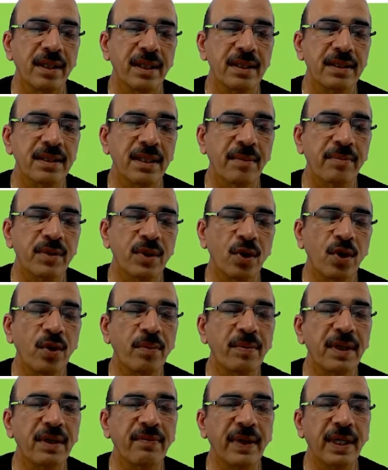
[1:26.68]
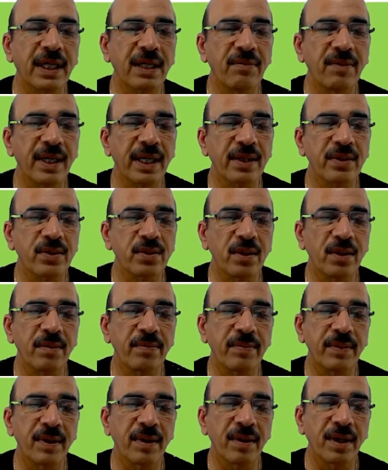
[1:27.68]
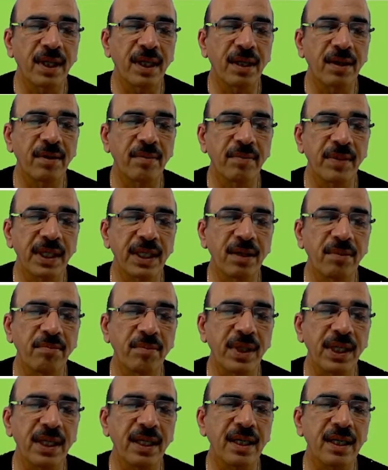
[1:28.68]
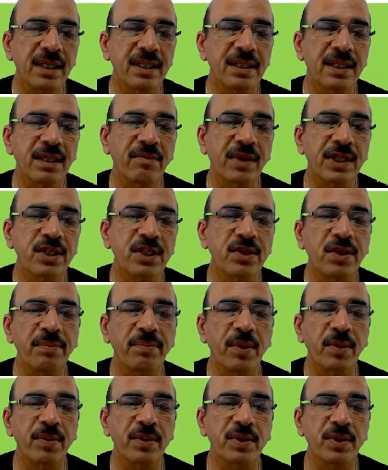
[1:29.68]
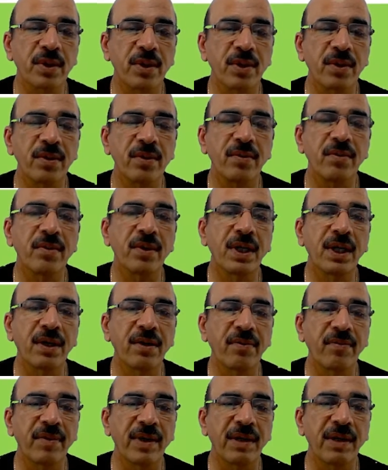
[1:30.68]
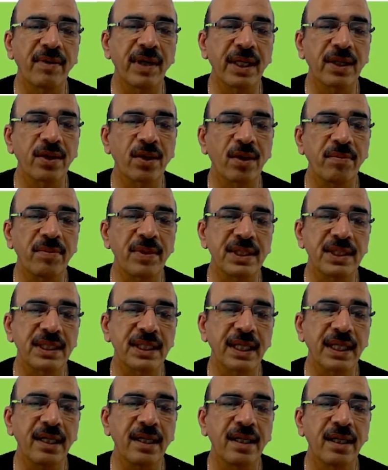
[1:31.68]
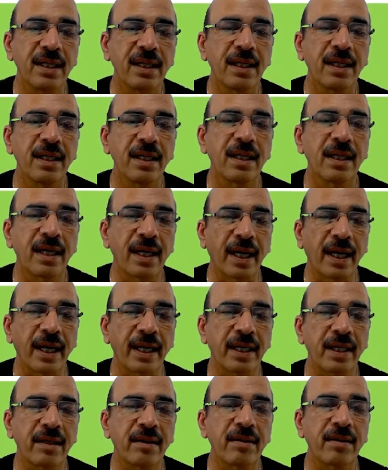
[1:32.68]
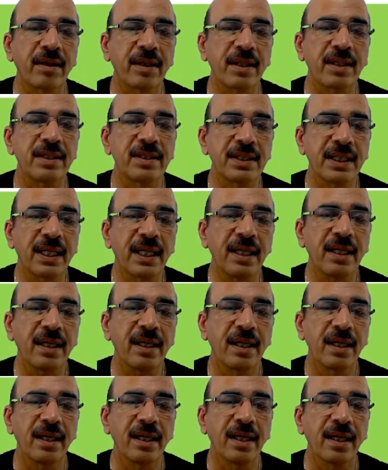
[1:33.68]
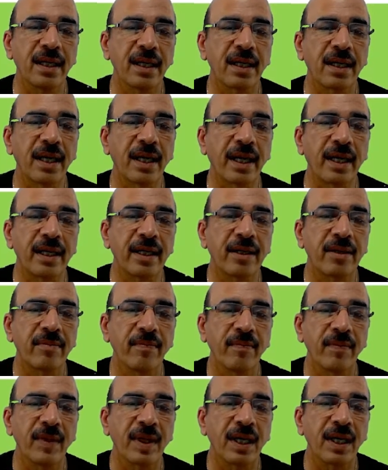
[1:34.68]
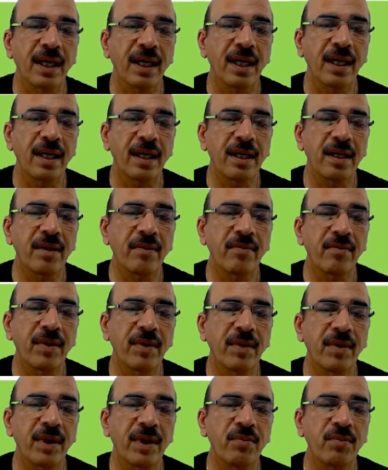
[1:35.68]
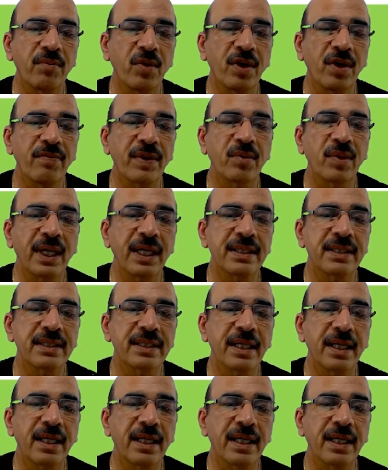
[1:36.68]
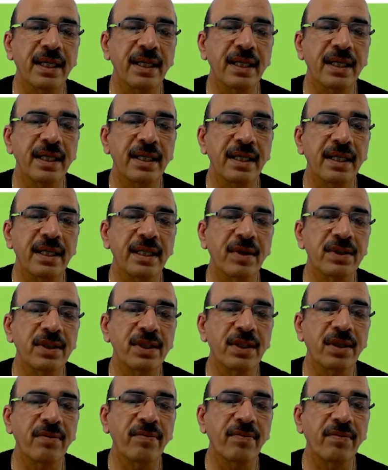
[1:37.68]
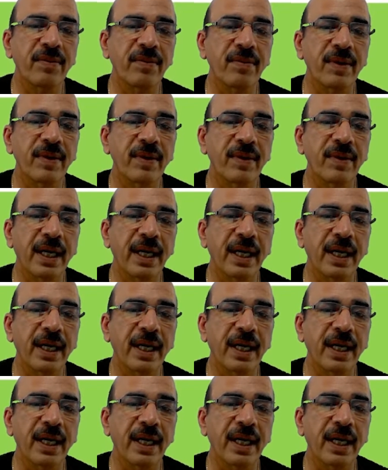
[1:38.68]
Yes, absolute refractive index of medium B is inversely proportional to wavelength of incident light. Incident light. And one more formula is there, that velocity of light